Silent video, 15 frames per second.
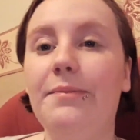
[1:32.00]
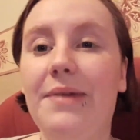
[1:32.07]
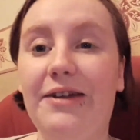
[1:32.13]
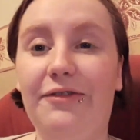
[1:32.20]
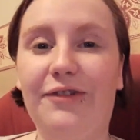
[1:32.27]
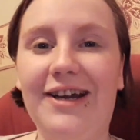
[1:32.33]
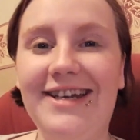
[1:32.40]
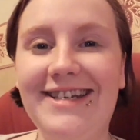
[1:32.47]

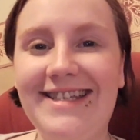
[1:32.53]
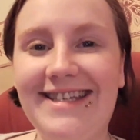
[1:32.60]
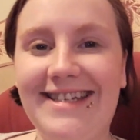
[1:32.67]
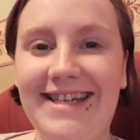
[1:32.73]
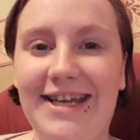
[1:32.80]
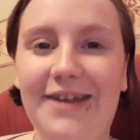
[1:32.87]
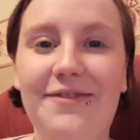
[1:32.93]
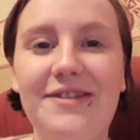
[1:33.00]
My friend
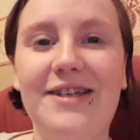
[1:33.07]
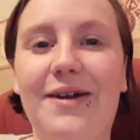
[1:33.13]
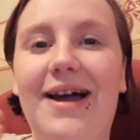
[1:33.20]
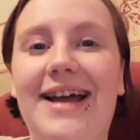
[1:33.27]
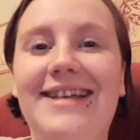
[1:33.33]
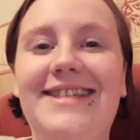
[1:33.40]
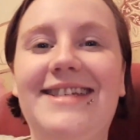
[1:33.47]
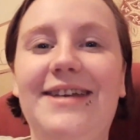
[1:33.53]
Steve, so
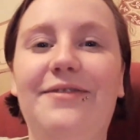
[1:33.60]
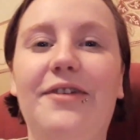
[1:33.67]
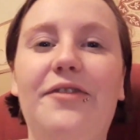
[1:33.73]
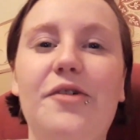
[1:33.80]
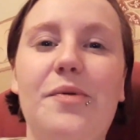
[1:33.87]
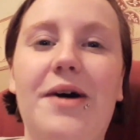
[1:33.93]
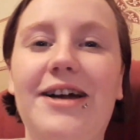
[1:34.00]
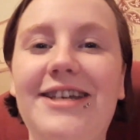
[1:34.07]
hi Steve
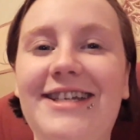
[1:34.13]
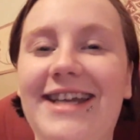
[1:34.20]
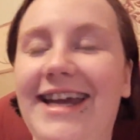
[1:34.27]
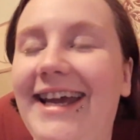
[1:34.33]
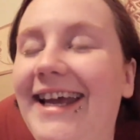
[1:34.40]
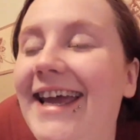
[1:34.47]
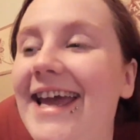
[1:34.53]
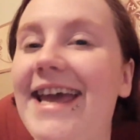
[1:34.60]
if you're
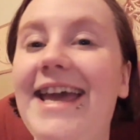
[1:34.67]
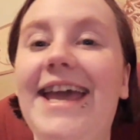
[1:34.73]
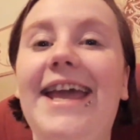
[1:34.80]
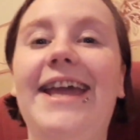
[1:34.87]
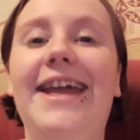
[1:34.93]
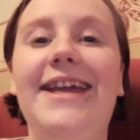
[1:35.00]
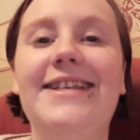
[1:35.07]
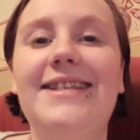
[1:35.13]
watching,
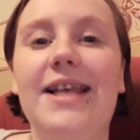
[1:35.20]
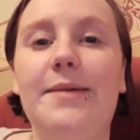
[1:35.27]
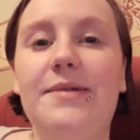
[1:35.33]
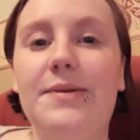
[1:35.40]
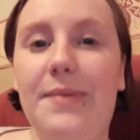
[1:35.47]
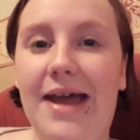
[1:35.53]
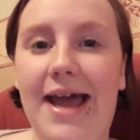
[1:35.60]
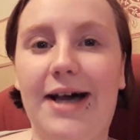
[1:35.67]
he
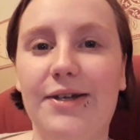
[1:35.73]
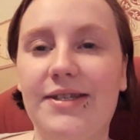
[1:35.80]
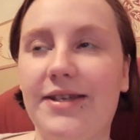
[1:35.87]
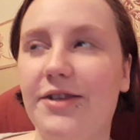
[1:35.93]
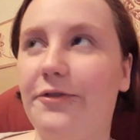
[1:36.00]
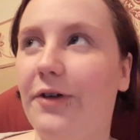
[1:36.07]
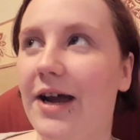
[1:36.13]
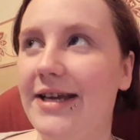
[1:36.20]
slept at my house
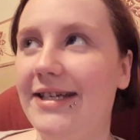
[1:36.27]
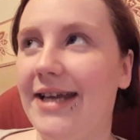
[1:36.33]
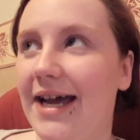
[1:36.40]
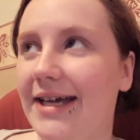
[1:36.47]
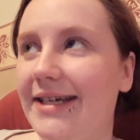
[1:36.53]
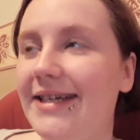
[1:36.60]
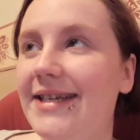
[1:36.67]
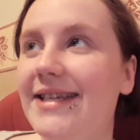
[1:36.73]
on the Friday
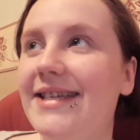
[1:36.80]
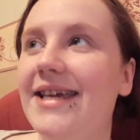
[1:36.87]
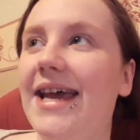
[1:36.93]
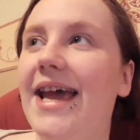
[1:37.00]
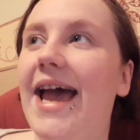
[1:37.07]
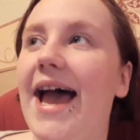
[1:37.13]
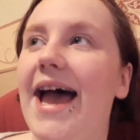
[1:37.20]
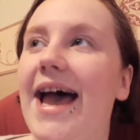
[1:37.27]
night
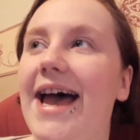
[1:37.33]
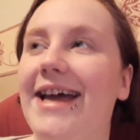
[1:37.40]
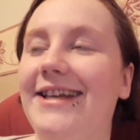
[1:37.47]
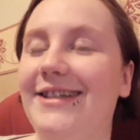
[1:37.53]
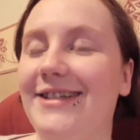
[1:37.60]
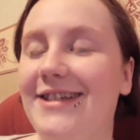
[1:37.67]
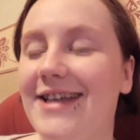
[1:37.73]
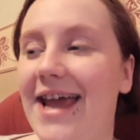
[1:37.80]

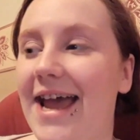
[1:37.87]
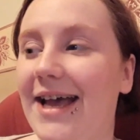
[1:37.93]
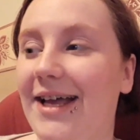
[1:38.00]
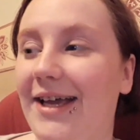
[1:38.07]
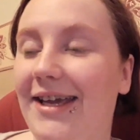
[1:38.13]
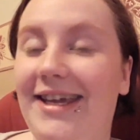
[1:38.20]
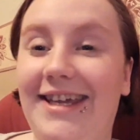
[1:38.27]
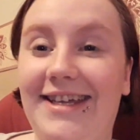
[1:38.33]
and
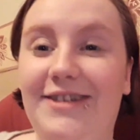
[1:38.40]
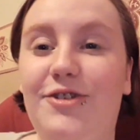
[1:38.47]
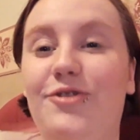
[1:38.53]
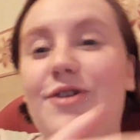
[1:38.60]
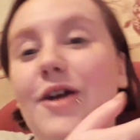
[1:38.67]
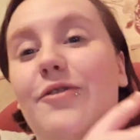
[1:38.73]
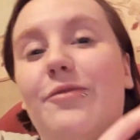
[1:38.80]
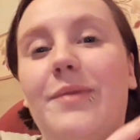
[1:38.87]
he
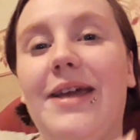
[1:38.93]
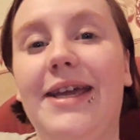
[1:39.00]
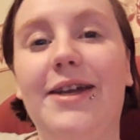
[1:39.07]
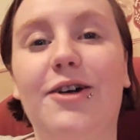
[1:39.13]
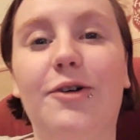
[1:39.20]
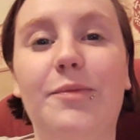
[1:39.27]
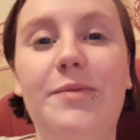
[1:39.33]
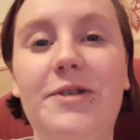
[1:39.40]
drove
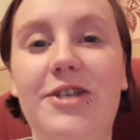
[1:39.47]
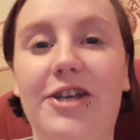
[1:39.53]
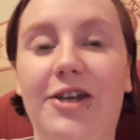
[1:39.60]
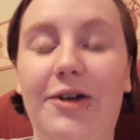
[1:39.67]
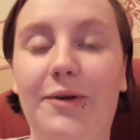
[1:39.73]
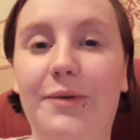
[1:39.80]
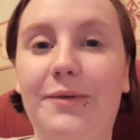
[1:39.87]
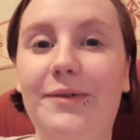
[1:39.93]
me up
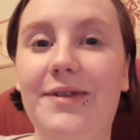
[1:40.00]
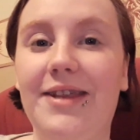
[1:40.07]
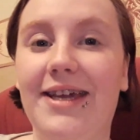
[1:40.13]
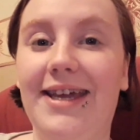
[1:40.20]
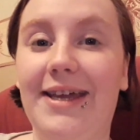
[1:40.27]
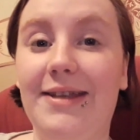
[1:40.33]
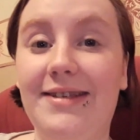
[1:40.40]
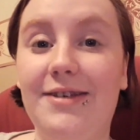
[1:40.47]
to
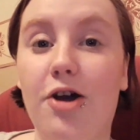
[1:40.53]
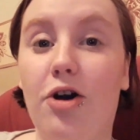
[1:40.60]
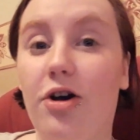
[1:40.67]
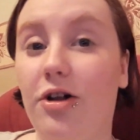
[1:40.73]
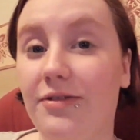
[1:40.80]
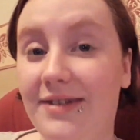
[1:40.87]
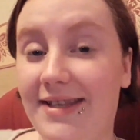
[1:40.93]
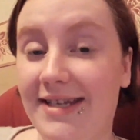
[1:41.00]
the
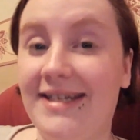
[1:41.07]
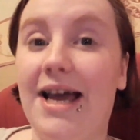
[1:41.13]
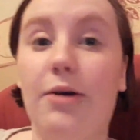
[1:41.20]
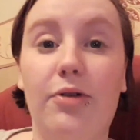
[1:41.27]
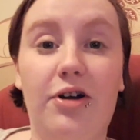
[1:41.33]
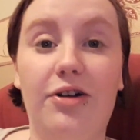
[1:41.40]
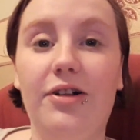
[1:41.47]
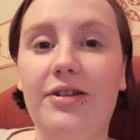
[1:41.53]

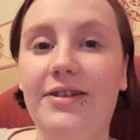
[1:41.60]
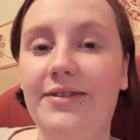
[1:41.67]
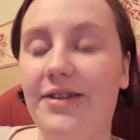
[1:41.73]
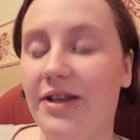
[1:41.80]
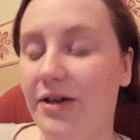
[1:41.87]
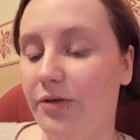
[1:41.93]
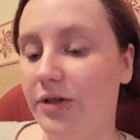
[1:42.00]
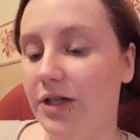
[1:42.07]
town hall,
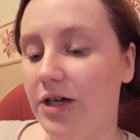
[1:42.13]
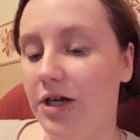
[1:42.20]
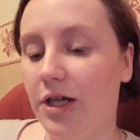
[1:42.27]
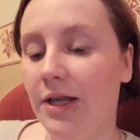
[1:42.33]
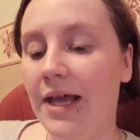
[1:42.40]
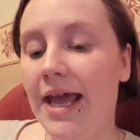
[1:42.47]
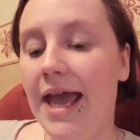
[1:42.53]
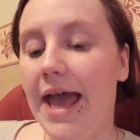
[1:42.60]
the local
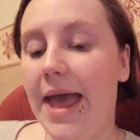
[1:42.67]
hall,